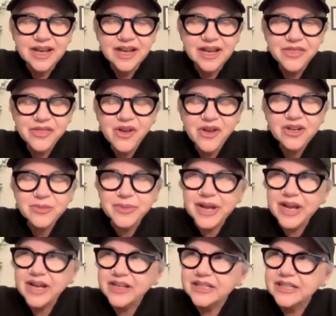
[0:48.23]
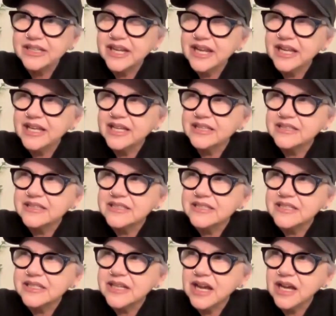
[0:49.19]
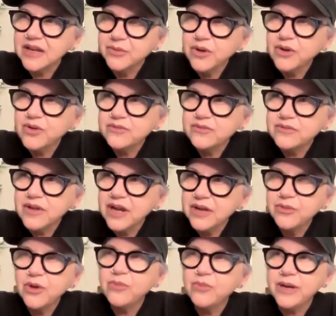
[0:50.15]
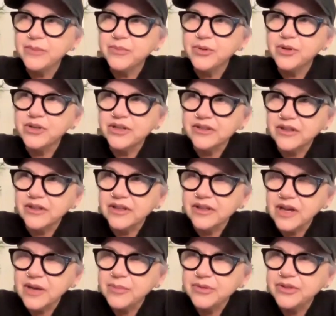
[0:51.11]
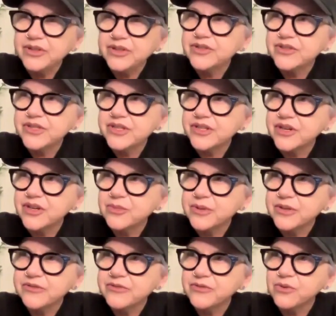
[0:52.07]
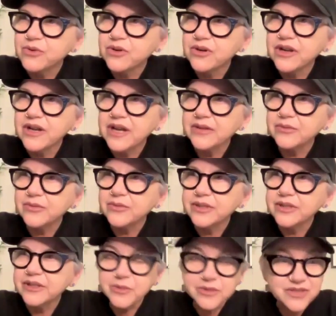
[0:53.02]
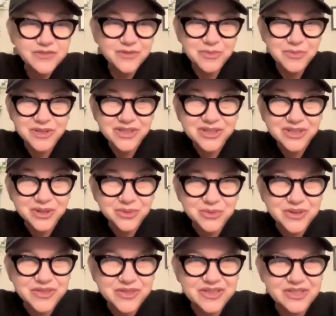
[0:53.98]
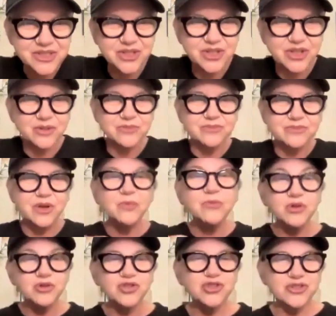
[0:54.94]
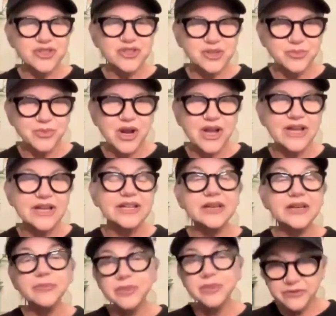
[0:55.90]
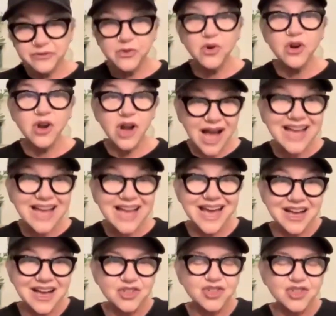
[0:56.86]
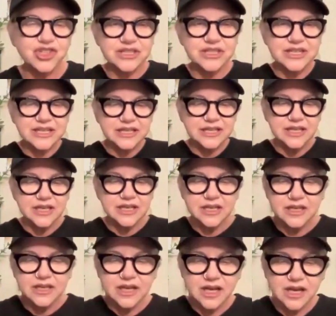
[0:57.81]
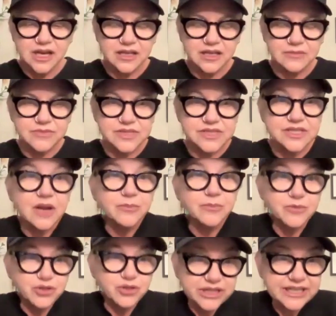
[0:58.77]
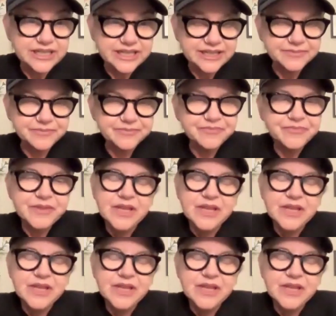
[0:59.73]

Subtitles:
I thought about it, and I wrote my book a couple years ago before I really was familiar with the term emotional sobriety, and before I actually stopped drinking.